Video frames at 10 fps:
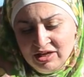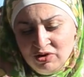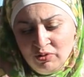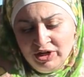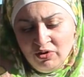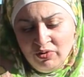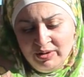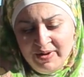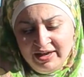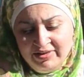We don't want to
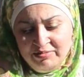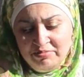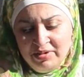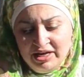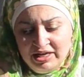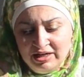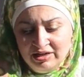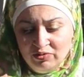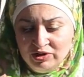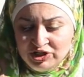make them muddy.
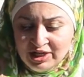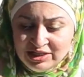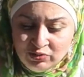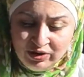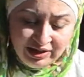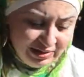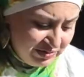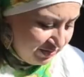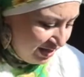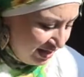We just want them
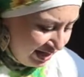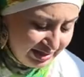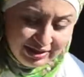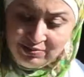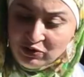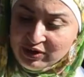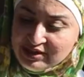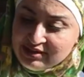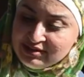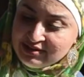to be nice and
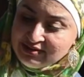moist.